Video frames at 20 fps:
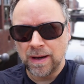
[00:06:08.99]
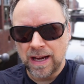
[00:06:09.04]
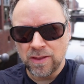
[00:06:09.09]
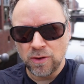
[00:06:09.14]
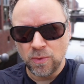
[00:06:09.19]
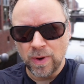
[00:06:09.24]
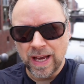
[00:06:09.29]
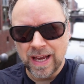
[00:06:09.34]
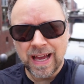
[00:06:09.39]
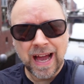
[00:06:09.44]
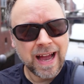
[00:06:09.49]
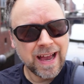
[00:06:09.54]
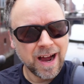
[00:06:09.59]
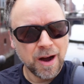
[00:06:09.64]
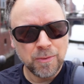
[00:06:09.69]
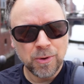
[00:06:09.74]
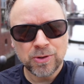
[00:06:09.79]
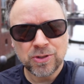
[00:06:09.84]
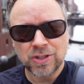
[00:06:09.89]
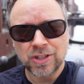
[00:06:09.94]
By the way, I
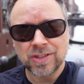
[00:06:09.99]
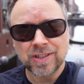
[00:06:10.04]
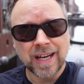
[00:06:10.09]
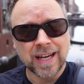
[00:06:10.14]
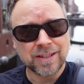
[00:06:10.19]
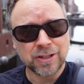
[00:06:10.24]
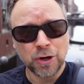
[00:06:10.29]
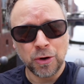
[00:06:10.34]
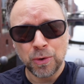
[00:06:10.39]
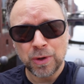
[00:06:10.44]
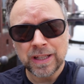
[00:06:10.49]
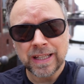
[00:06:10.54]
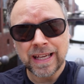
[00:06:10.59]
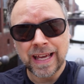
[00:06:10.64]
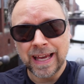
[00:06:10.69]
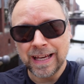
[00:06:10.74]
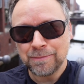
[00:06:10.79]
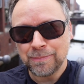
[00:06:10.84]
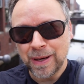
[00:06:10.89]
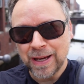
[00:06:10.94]
almost just got totally
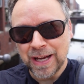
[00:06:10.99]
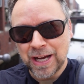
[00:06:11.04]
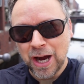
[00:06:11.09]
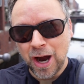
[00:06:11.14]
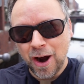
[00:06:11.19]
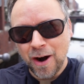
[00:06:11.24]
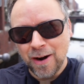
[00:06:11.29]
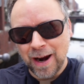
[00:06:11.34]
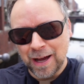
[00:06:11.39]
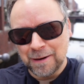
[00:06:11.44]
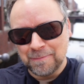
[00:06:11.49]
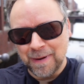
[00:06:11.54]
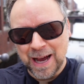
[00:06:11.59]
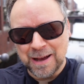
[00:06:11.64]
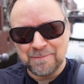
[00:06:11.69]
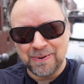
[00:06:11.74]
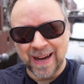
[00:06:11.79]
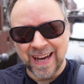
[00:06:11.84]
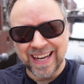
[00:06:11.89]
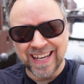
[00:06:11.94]
hit by a car on my
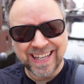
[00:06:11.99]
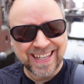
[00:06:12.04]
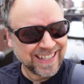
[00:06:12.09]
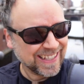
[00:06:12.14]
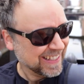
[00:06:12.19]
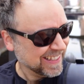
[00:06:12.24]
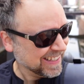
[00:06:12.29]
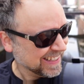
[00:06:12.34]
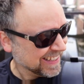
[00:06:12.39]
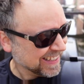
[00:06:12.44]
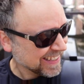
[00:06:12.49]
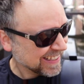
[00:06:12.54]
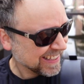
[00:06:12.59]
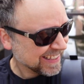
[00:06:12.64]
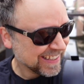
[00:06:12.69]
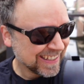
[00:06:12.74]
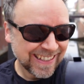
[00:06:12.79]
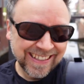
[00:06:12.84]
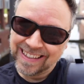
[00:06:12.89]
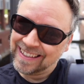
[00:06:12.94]
bike.
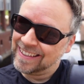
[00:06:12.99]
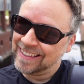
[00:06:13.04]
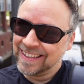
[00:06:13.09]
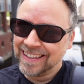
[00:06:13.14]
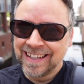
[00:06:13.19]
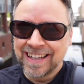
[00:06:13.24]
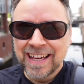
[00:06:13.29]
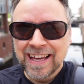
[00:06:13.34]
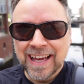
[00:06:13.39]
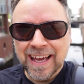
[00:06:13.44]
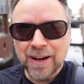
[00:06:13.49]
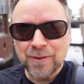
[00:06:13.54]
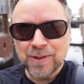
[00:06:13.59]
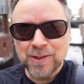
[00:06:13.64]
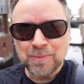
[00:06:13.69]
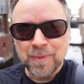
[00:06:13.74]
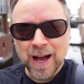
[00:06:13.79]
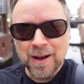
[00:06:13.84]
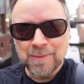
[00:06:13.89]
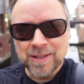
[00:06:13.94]
it
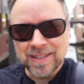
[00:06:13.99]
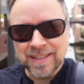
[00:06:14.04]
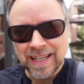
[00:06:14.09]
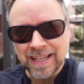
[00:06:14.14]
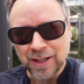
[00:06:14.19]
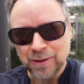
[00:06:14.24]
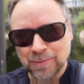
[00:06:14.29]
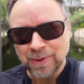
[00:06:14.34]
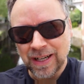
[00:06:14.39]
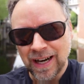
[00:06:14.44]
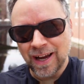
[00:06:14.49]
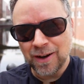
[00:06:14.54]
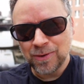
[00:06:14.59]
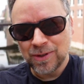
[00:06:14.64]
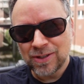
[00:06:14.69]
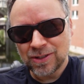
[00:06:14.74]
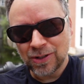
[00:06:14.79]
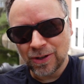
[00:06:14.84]
was my mistake, but I was